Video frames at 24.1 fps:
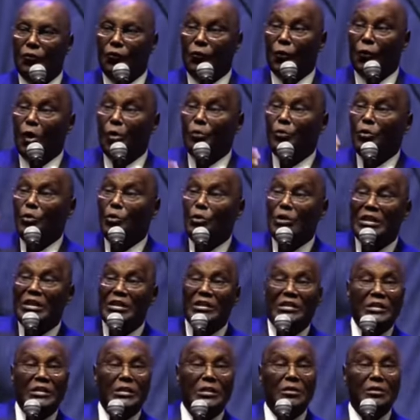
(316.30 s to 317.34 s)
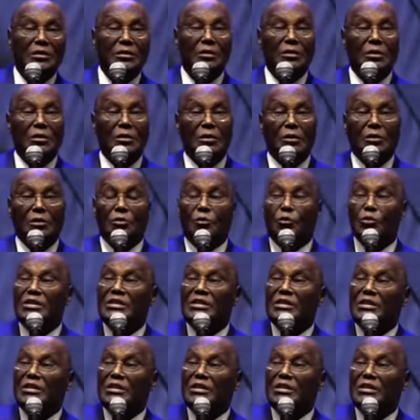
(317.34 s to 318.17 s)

From unity to